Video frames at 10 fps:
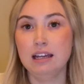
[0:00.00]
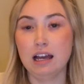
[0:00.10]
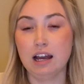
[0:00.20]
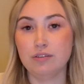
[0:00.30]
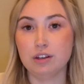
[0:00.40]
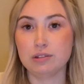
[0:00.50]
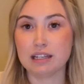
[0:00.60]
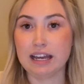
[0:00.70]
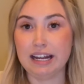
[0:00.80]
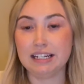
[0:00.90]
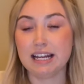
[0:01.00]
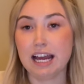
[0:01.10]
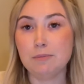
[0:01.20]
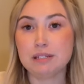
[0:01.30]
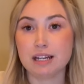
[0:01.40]
of those lighting
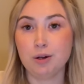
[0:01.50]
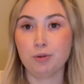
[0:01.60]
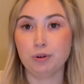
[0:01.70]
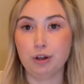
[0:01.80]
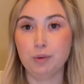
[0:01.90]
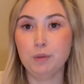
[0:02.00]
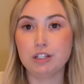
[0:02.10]
types in a room